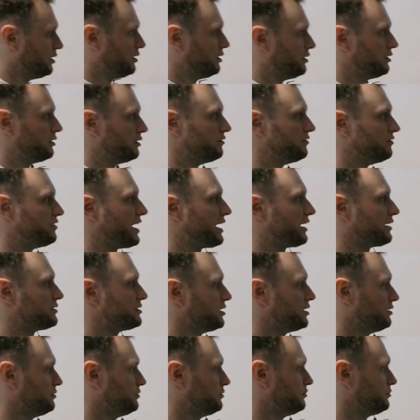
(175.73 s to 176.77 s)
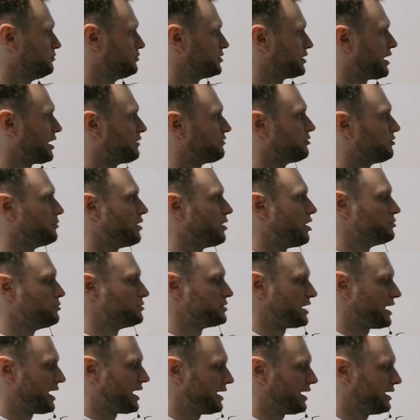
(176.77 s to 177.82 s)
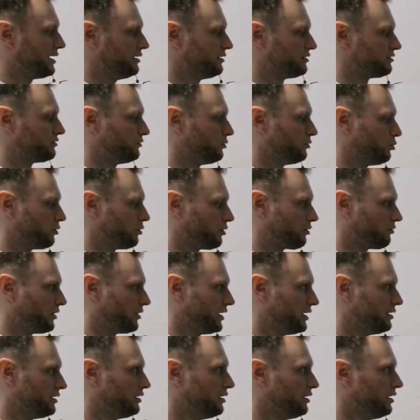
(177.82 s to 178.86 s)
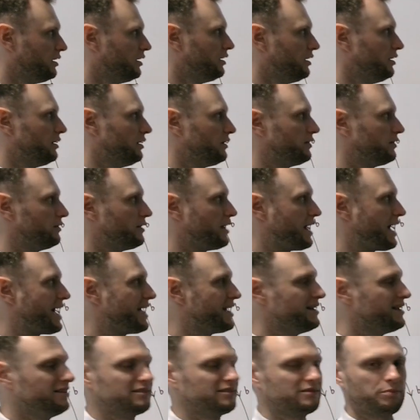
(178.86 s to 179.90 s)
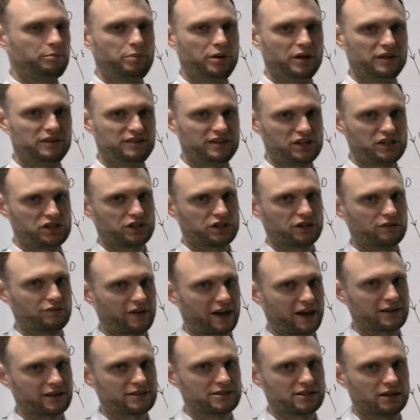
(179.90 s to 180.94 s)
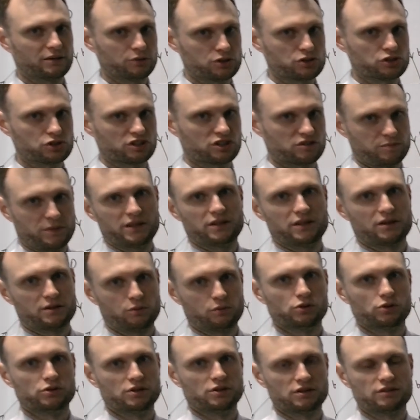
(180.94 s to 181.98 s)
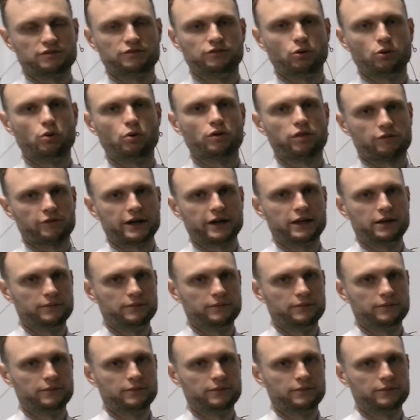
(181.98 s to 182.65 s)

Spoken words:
vector to get from O to A is 4, 3. A's position vector would just be the coordinates 4, 3.